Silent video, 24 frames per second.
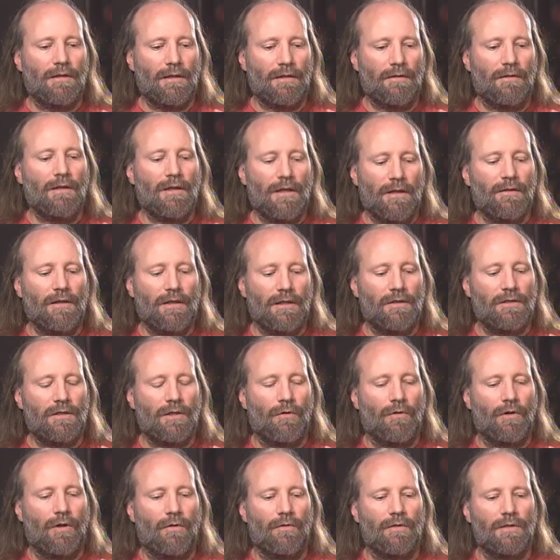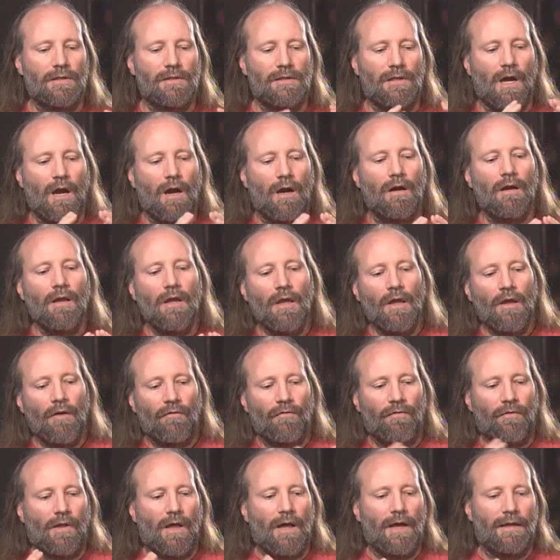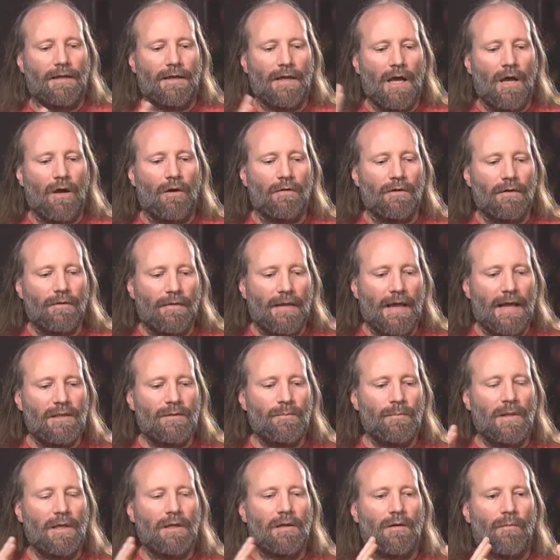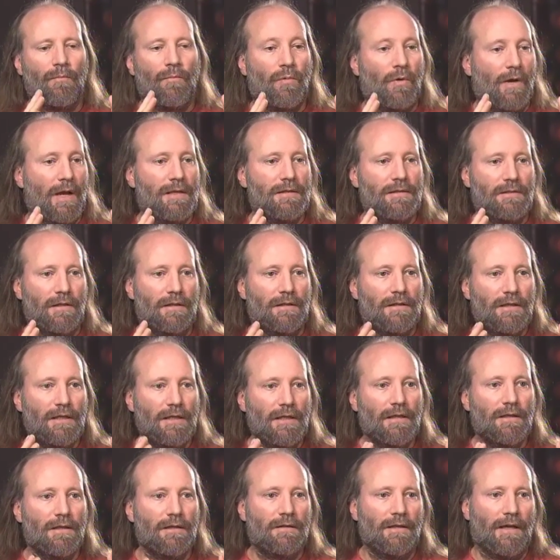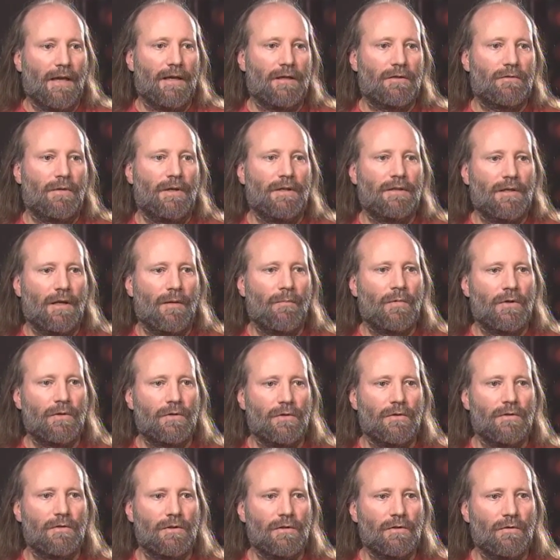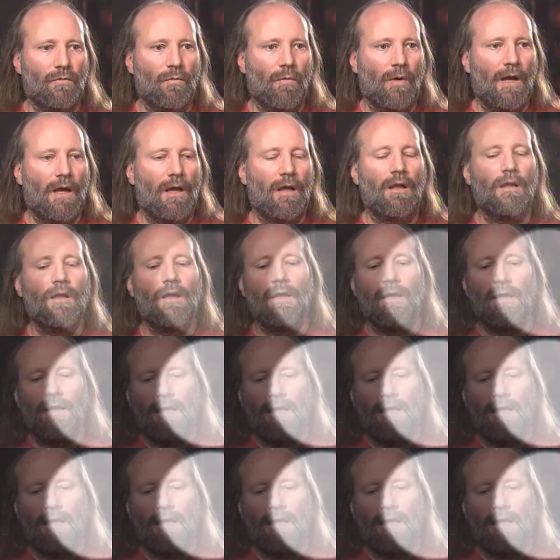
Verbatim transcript: in, in the interior of the star, flying out, that's being compressed and heated to X-ray temperatures as well.